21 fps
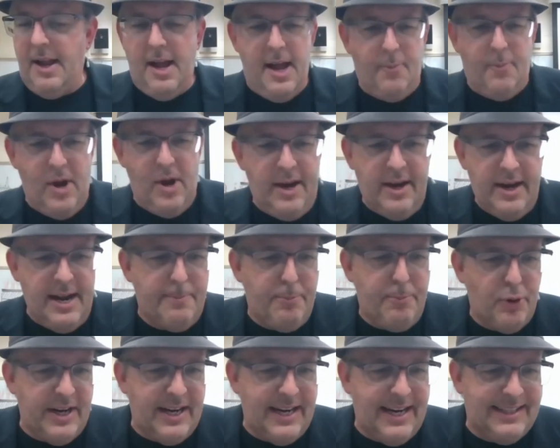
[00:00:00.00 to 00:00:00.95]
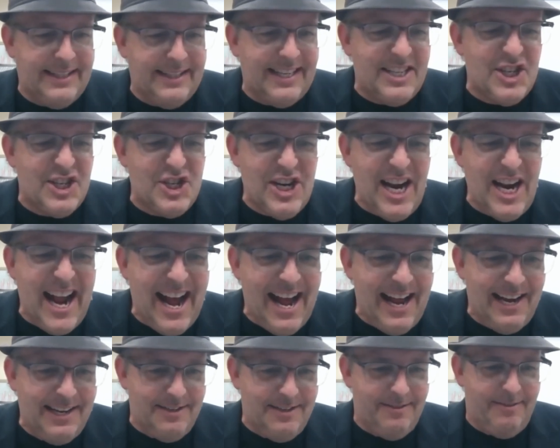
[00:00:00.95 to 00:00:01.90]
Uh, why don't I put it in the
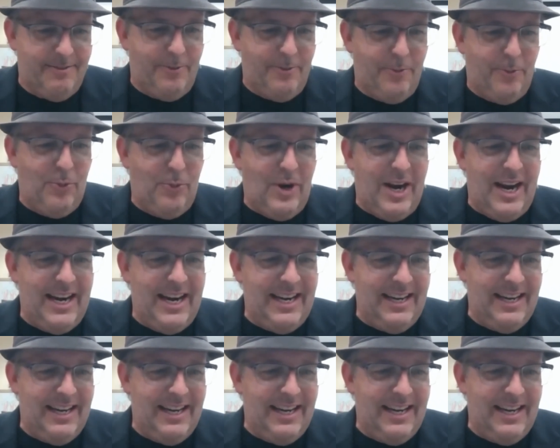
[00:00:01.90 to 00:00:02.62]
chat? And that would be right